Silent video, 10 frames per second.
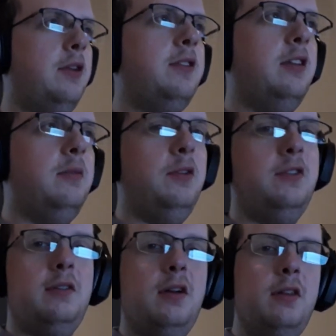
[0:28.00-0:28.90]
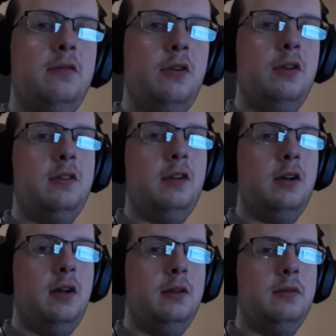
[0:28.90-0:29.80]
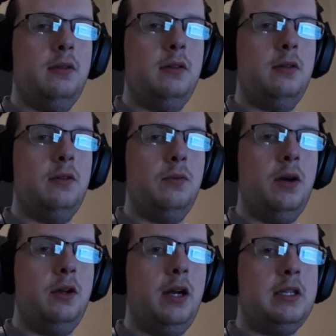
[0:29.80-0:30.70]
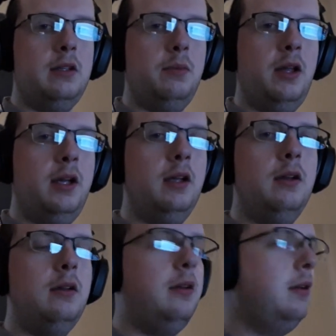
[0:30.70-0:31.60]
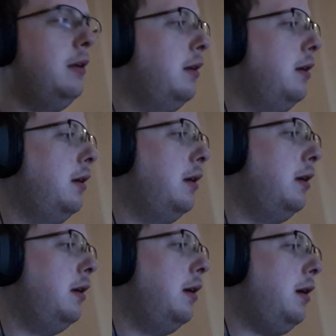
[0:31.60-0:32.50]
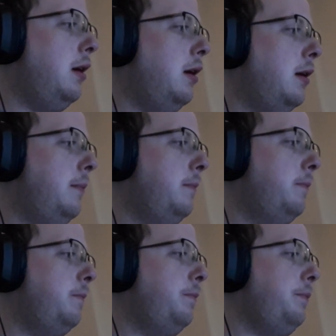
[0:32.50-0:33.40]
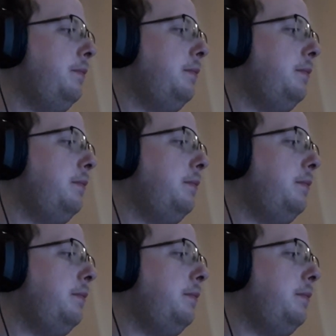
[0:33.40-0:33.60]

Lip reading: focus on the music rather than focusing on what you're actually playing. Um,